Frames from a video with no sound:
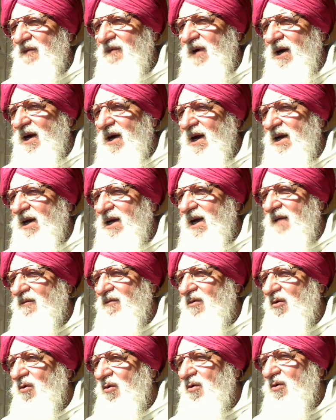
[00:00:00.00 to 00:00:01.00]
for I have
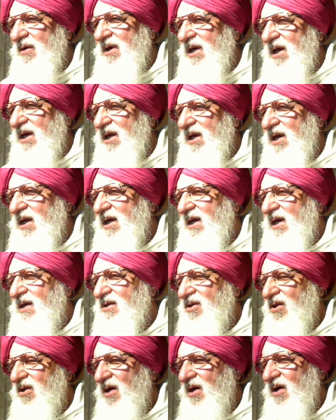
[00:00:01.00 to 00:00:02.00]
no degree in
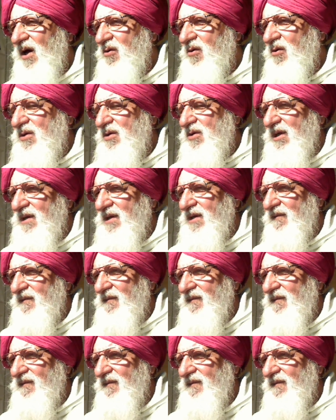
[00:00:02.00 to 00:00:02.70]
theology.